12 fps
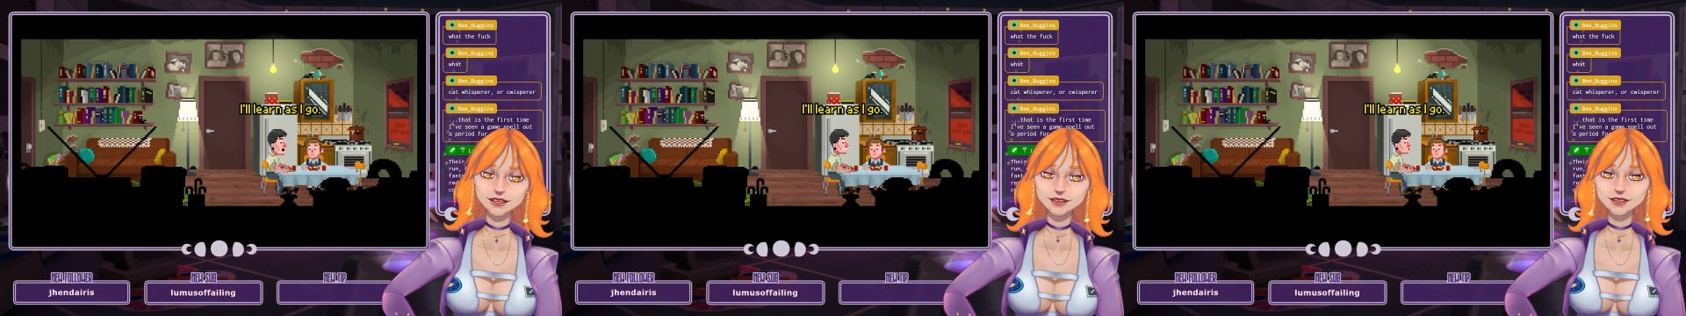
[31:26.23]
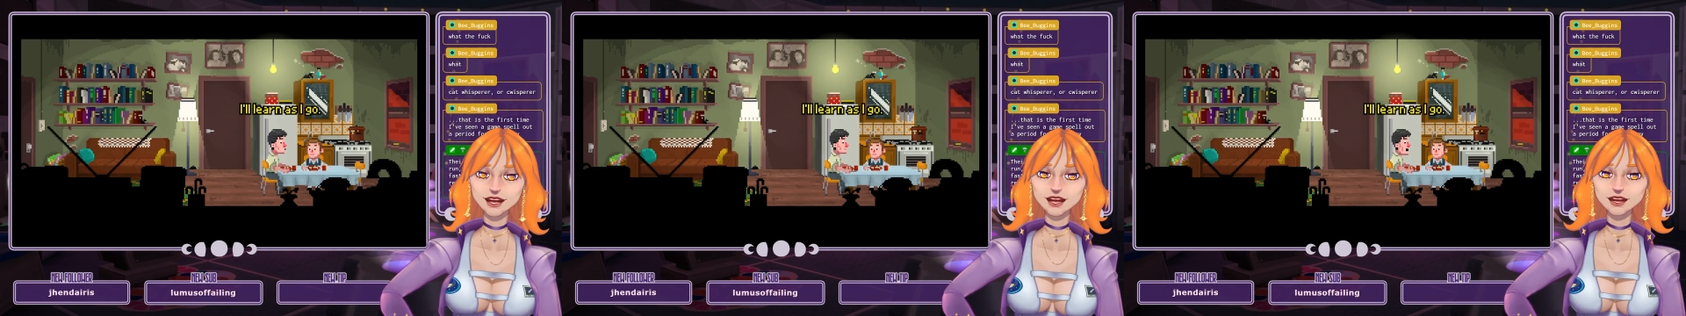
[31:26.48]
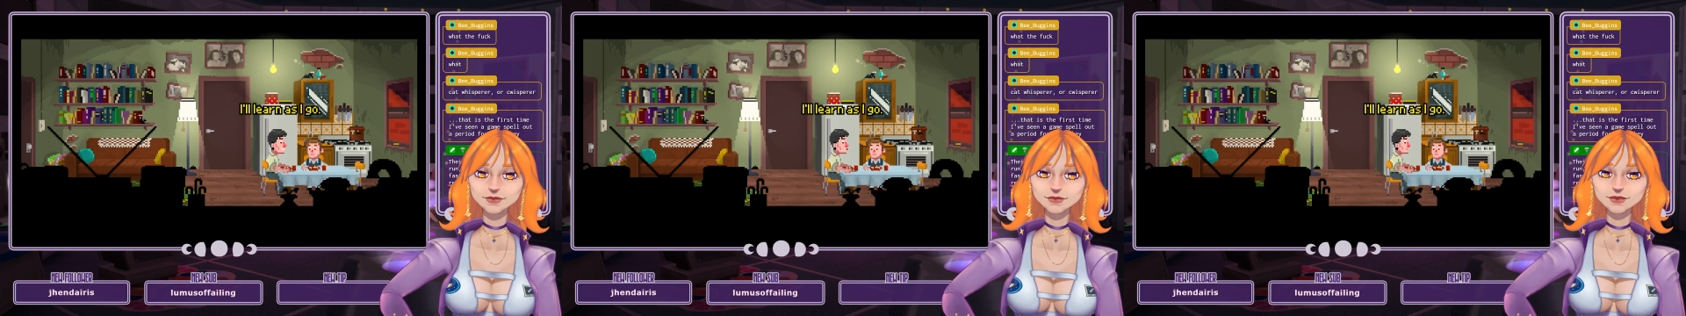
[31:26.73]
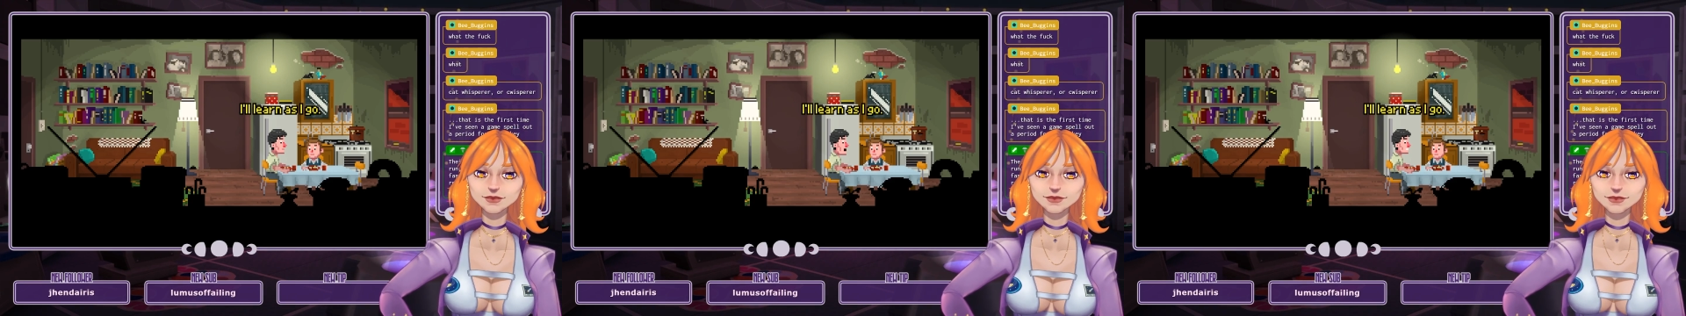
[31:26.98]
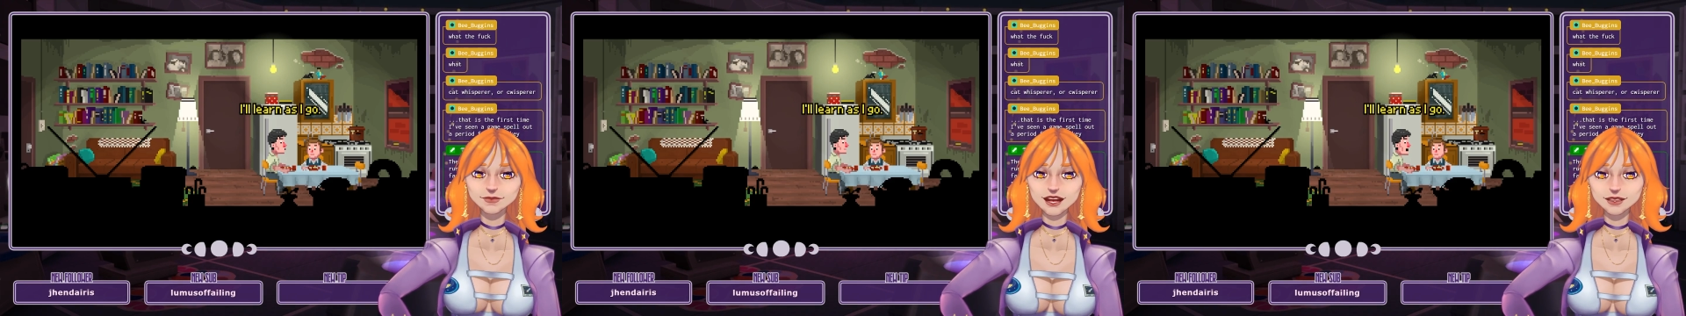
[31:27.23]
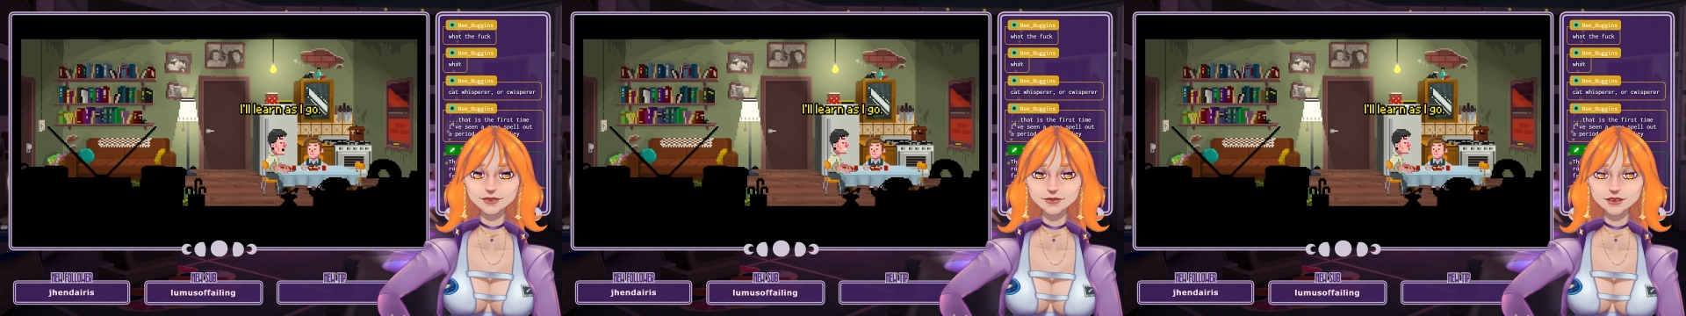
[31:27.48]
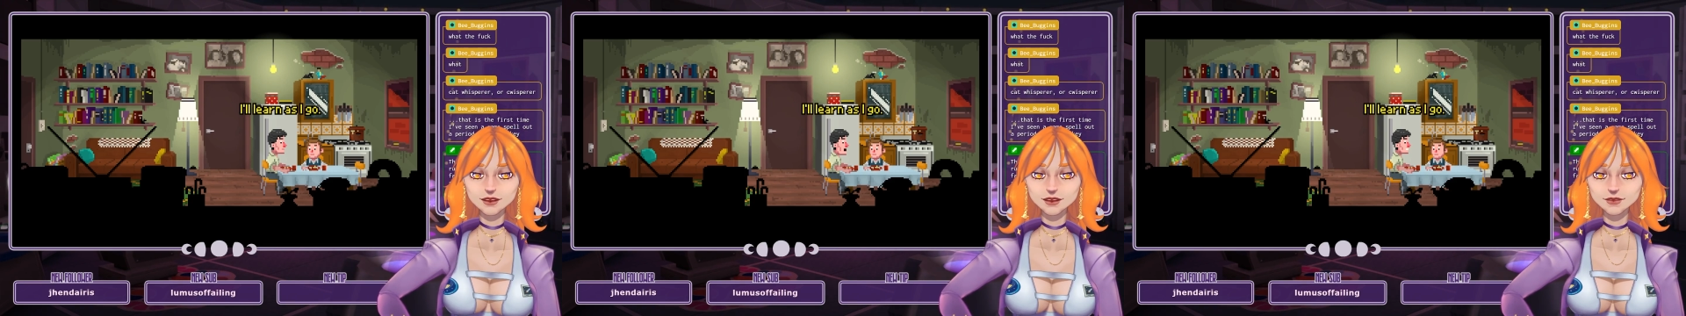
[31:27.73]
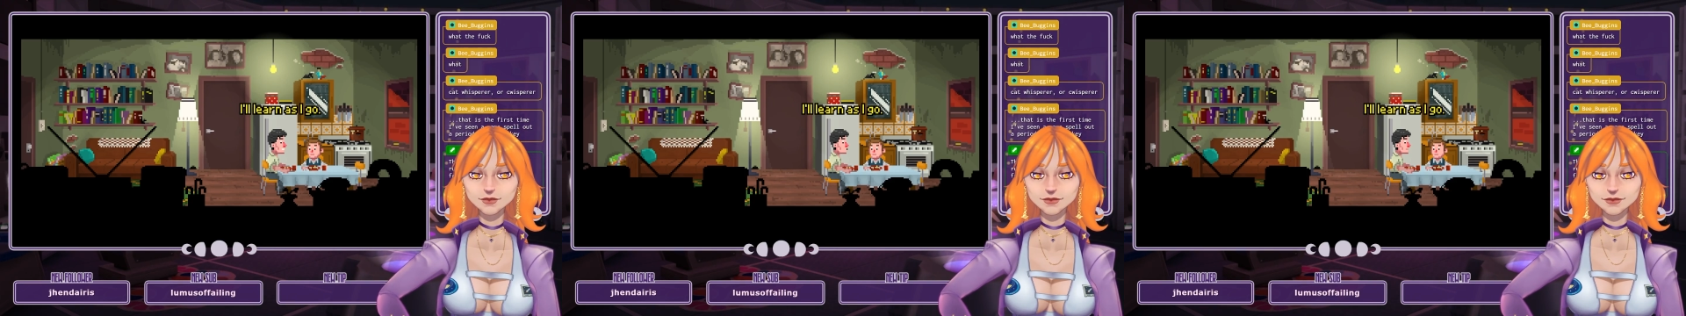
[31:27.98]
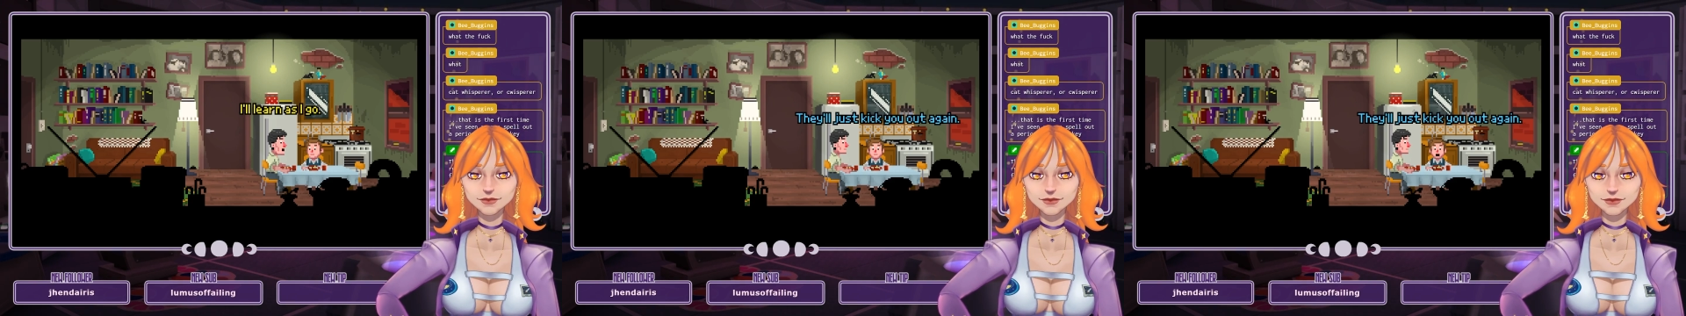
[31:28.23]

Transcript: I'll learn as I go.